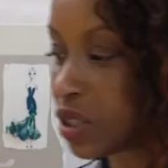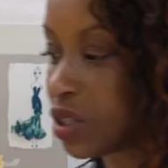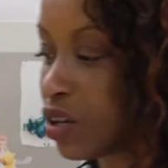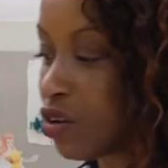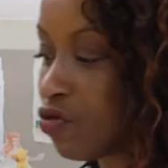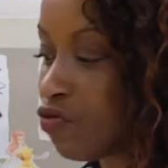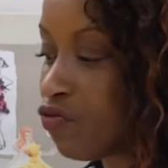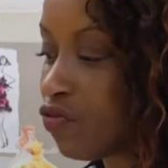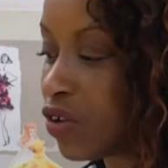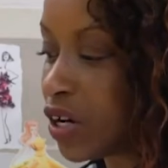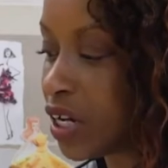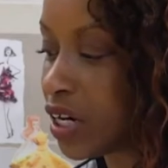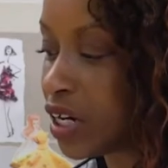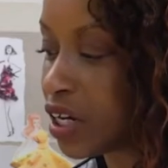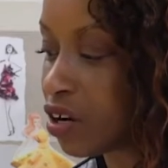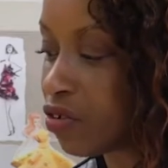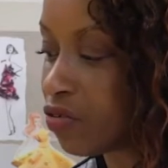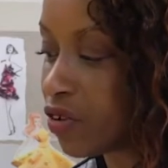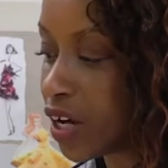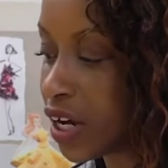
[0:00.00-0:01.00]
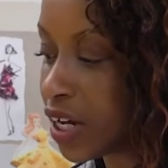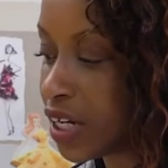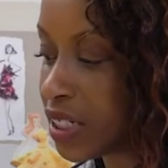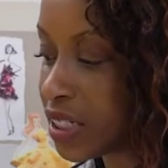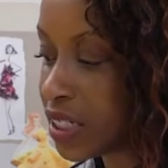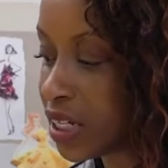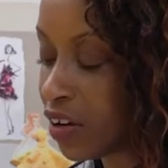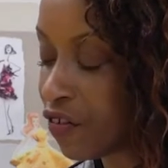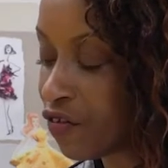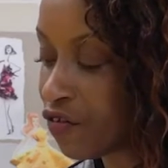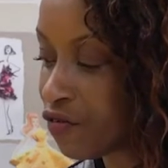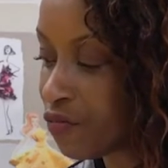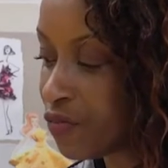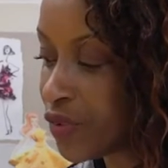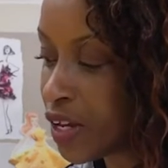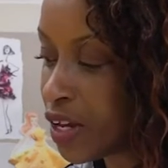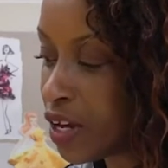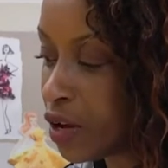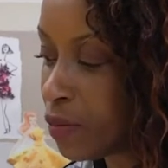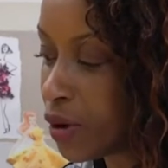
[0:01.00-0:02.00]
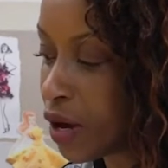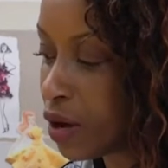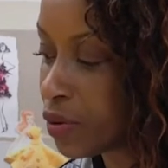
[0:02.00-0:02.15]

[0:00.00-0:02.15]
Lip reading: So they're really creative. But